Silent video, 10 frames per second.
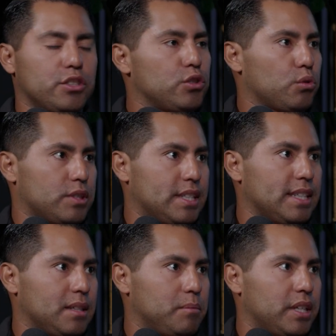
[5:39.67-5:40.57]
your
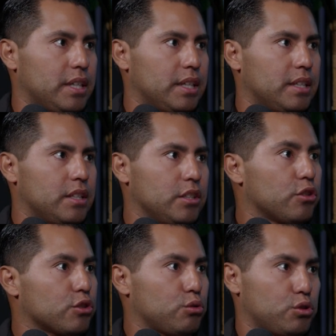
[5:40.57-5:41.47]
team in
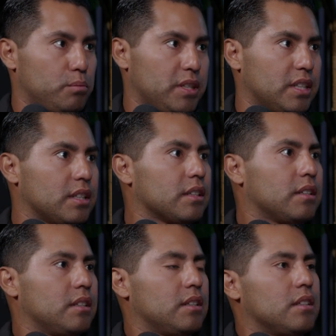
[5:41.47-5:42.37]
your social media
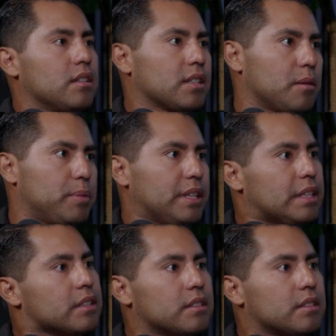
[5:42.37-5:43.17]
company?